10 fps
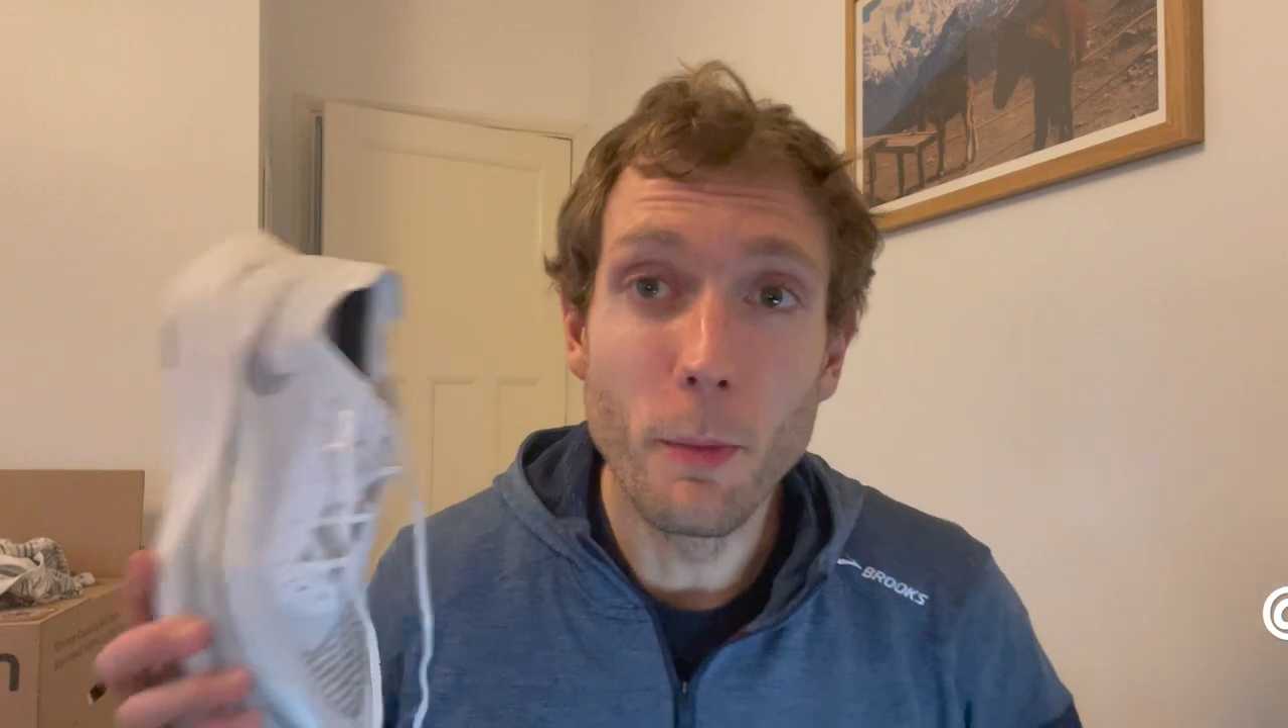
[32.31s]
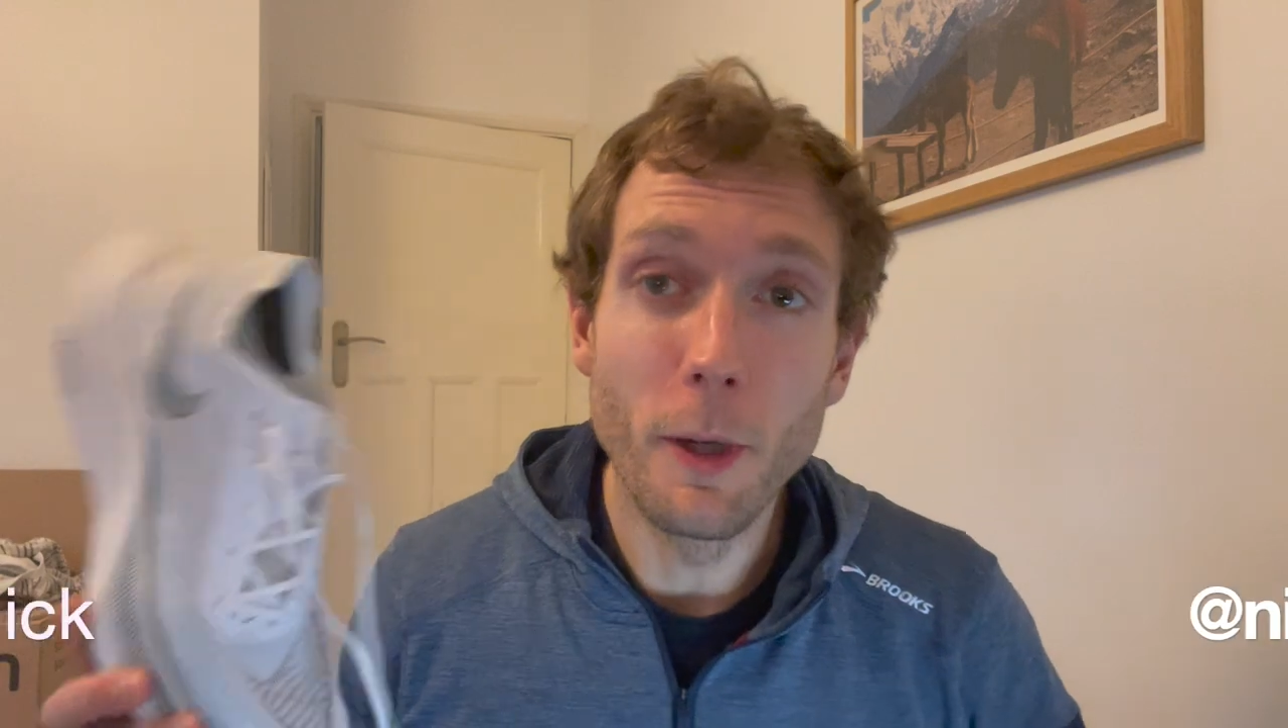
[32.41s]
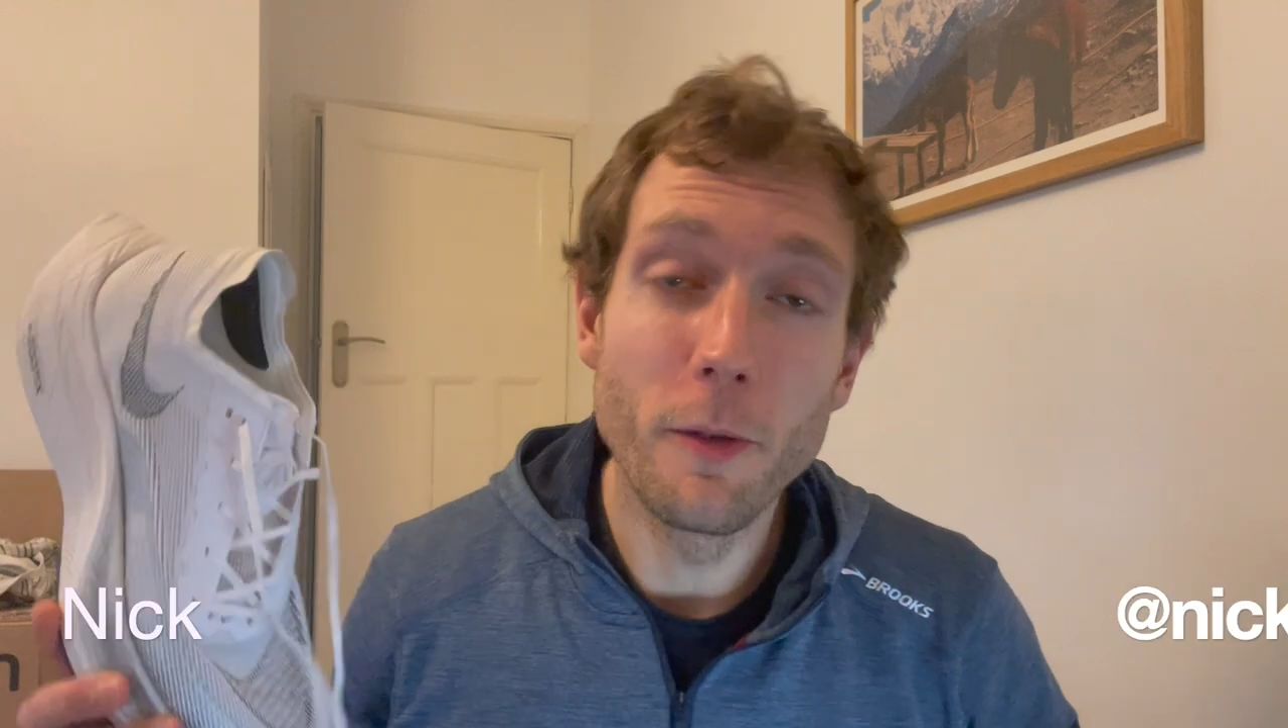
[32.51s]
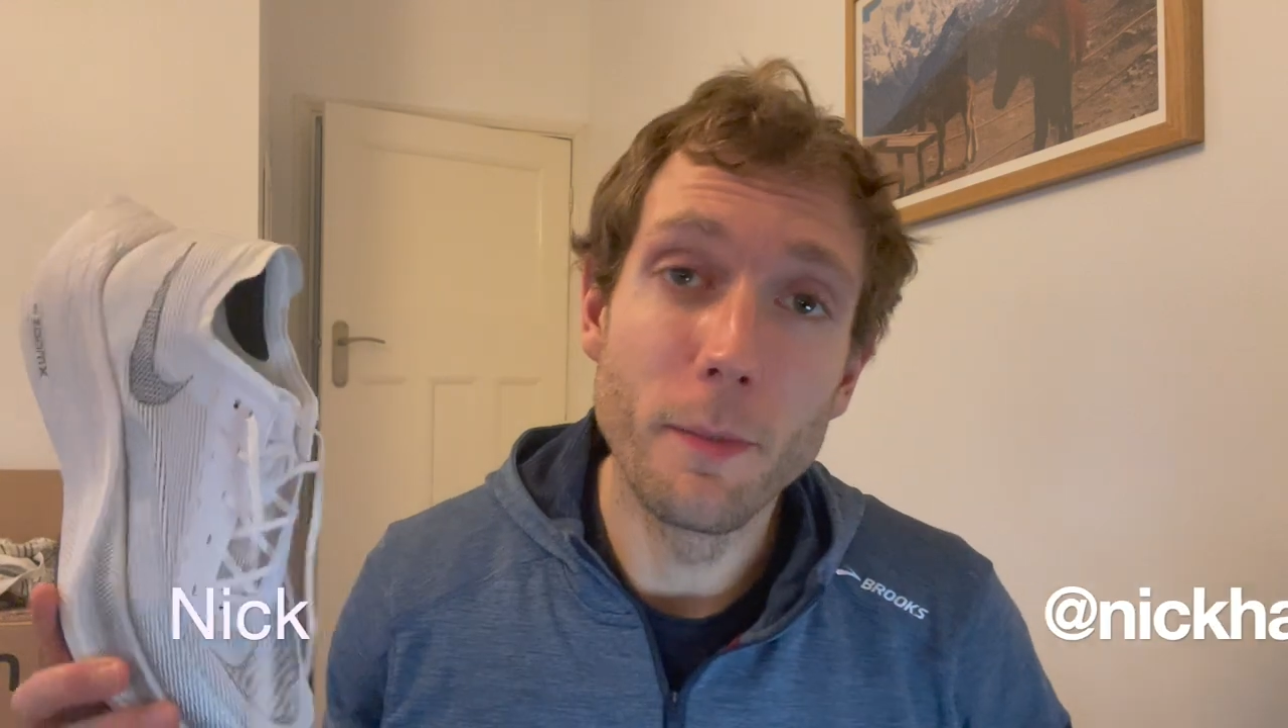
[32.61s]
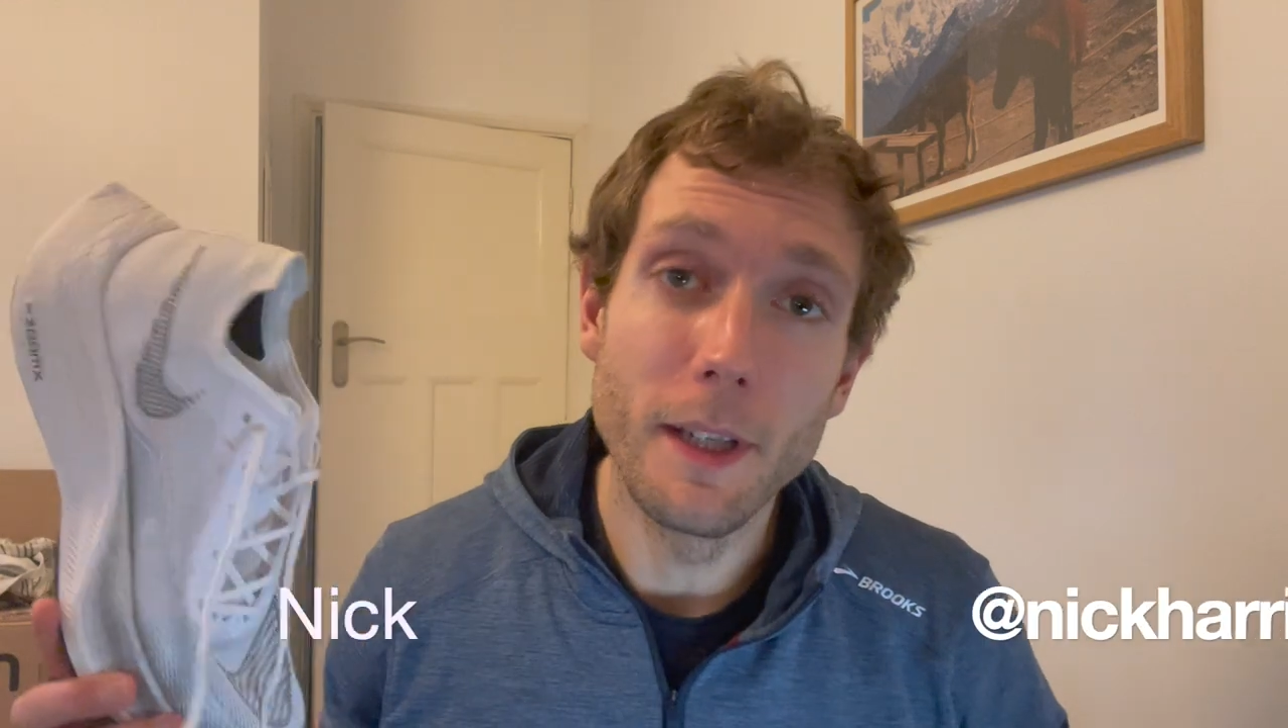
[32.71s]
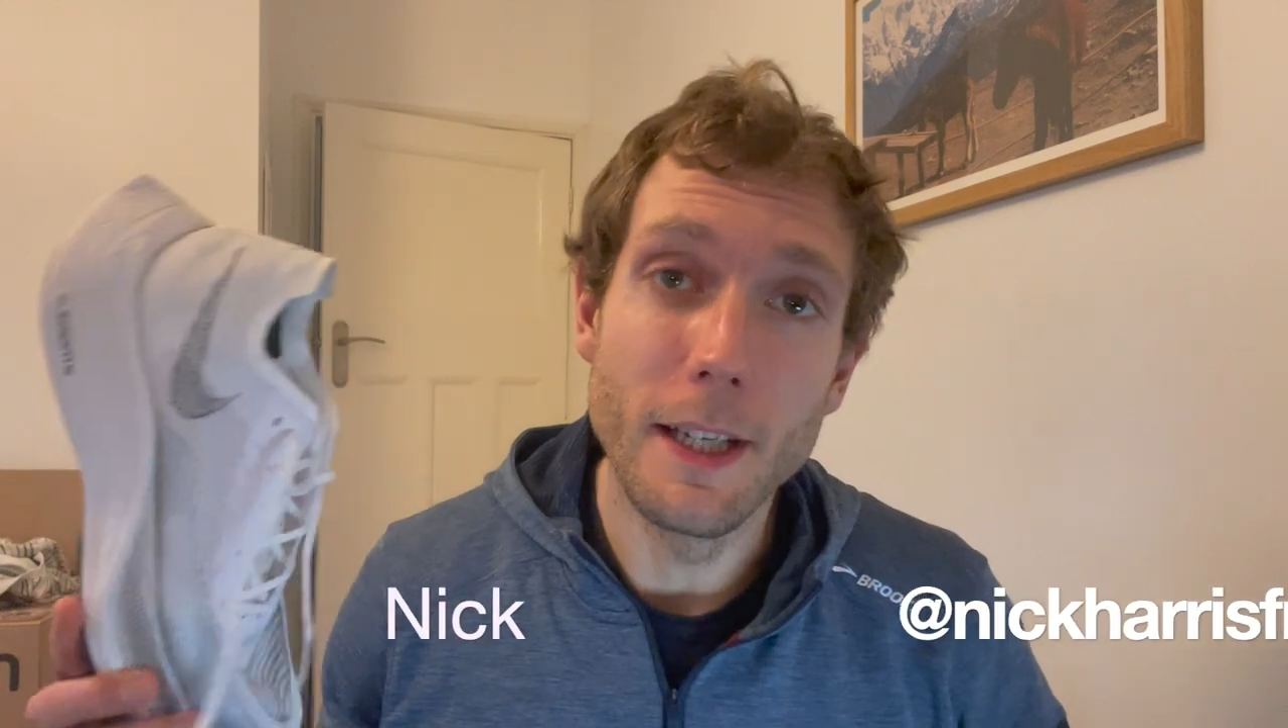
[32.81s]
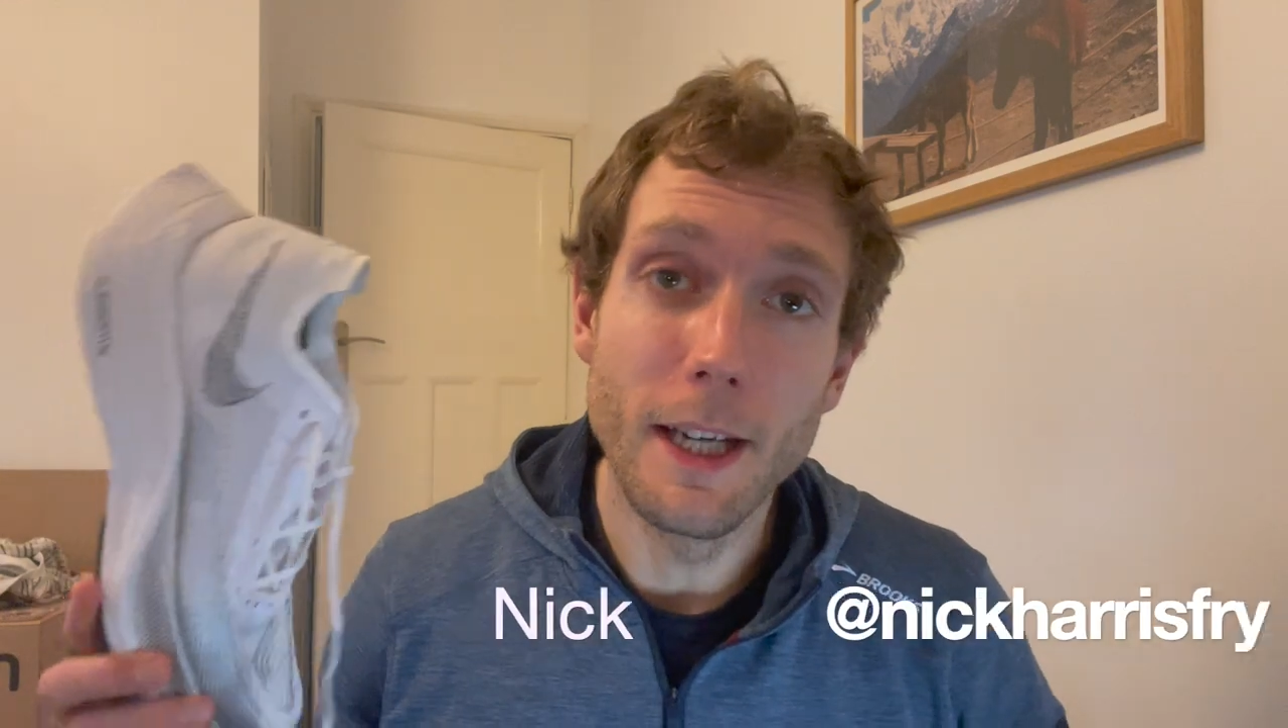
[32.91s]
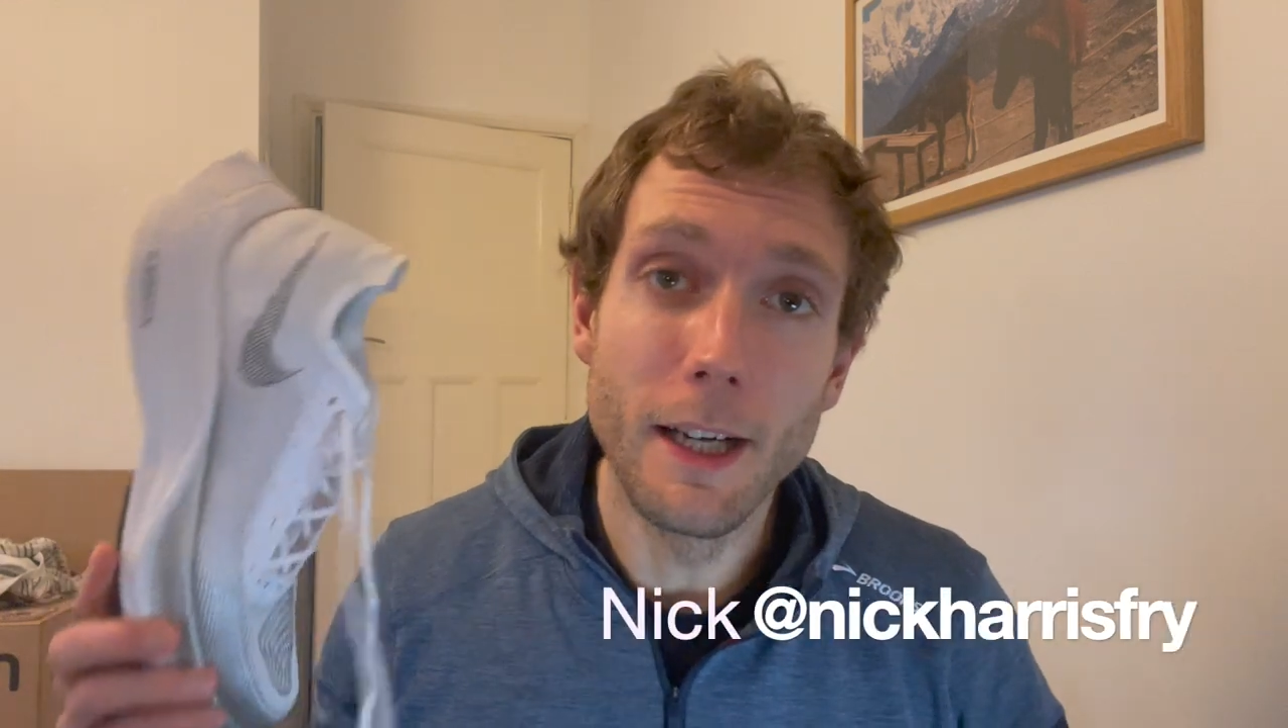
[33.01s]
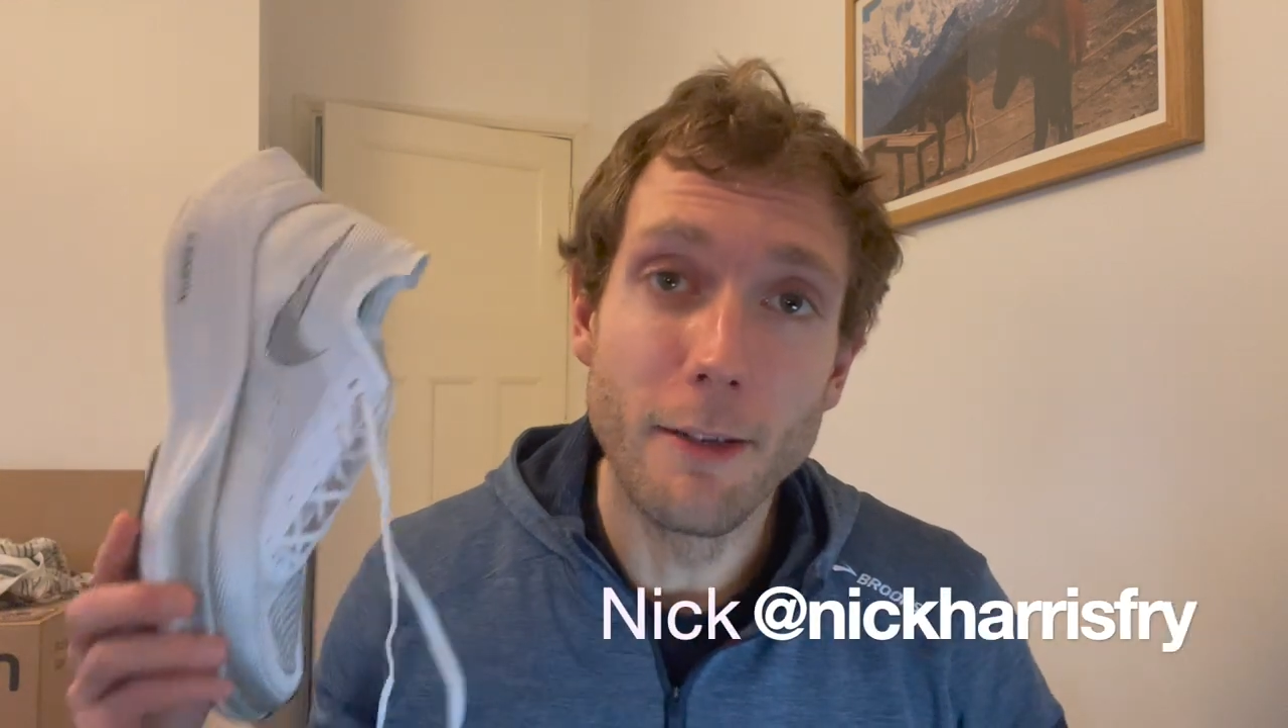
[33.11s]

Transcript: both be